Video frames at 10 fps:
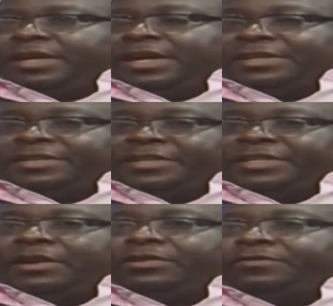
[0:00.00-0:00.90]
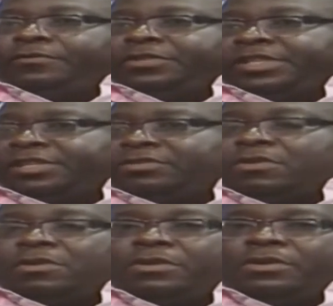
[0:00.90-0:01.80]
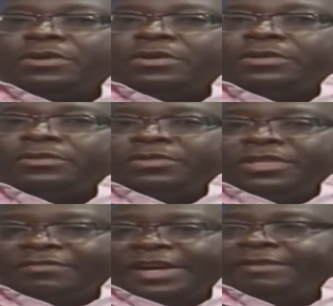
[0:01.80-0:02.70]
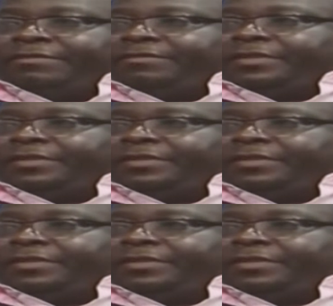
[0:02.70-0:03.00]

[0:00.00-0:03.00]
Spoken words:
As a result, for ZESCO to survive,